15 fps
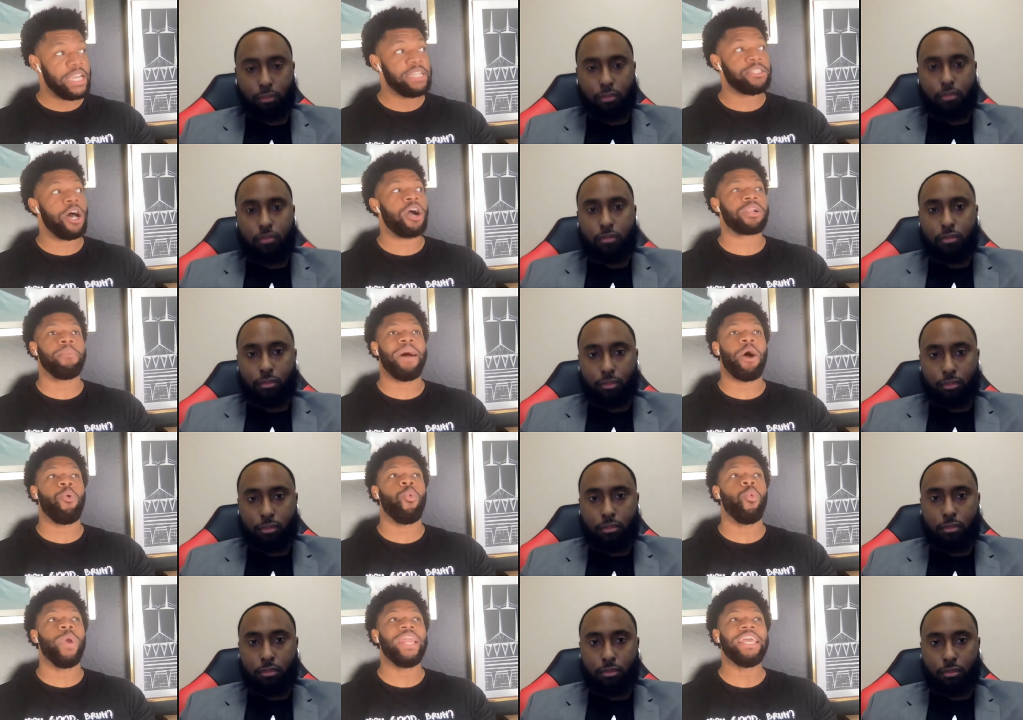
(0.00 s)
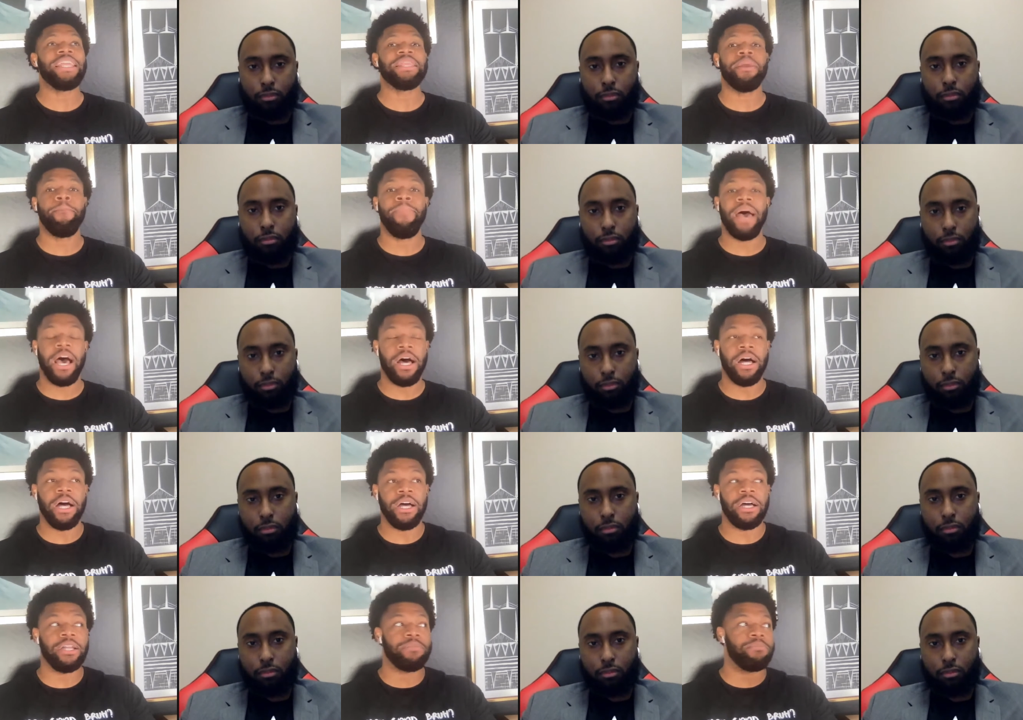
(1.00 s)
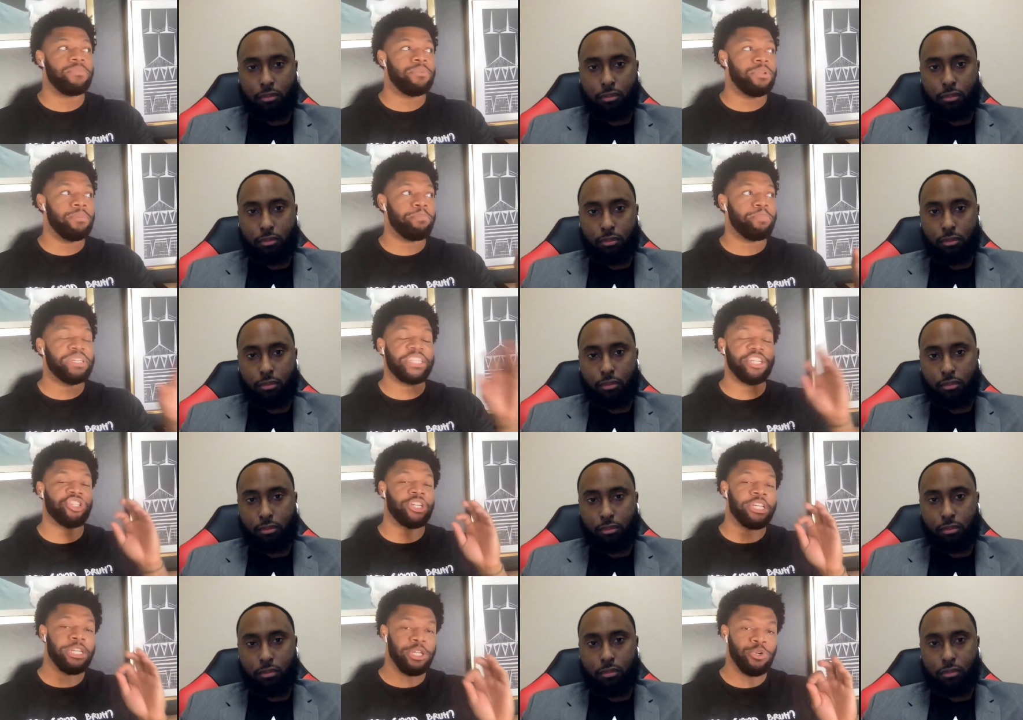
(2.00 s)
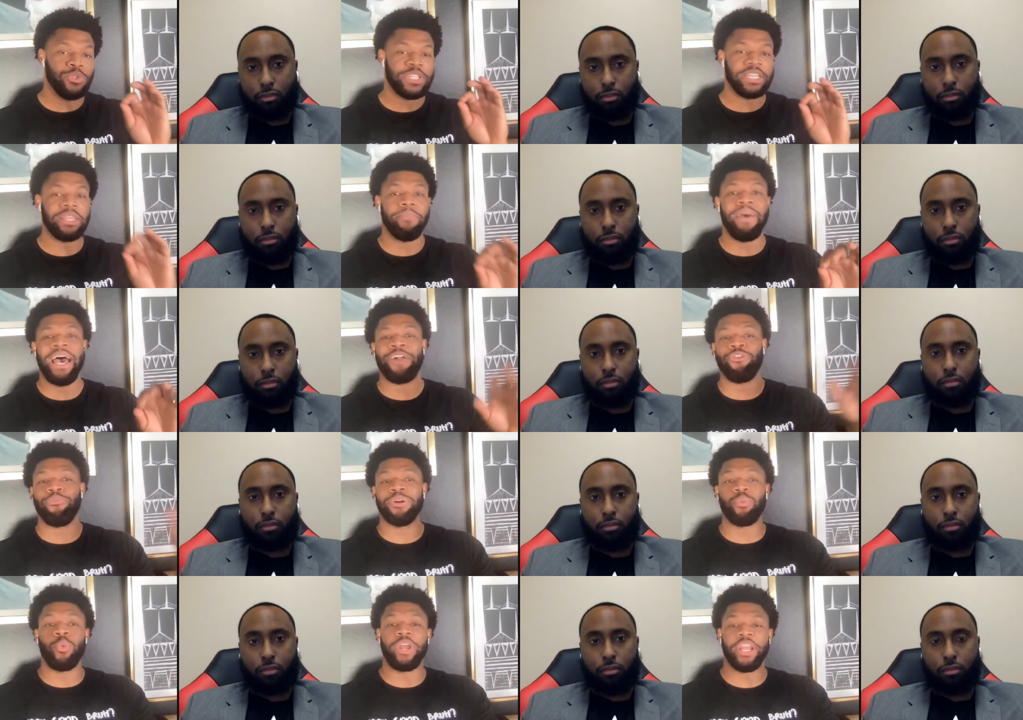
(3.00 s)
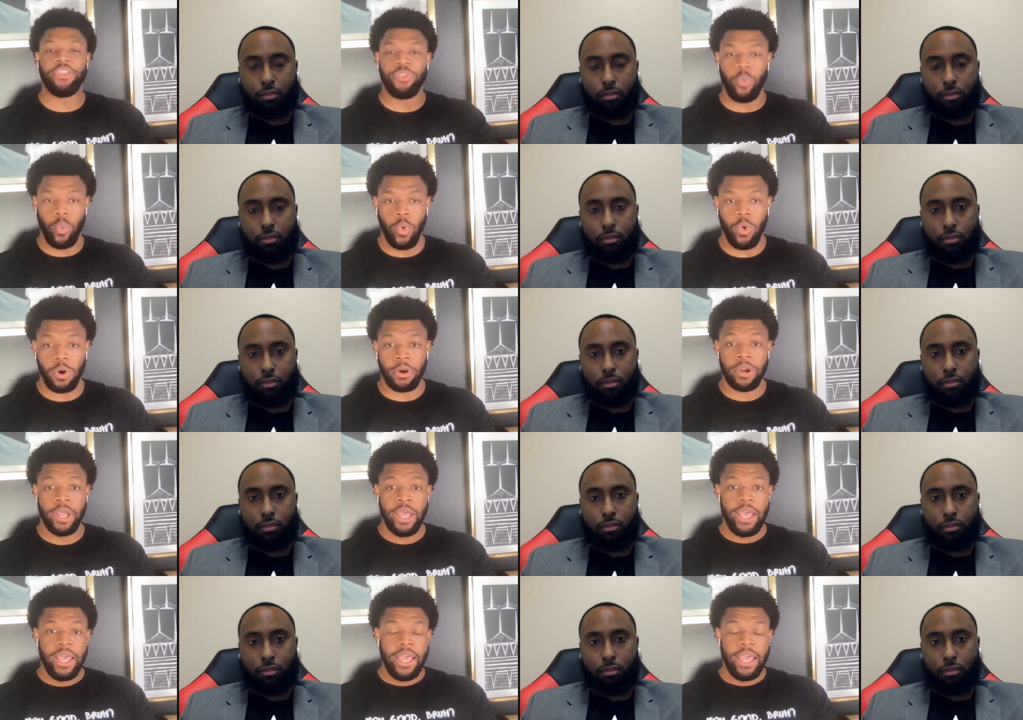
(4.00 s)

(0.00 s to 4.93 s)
Speaker 1: He talked about winning the uh, uh, uh, potentially losing the battle, but winning the war.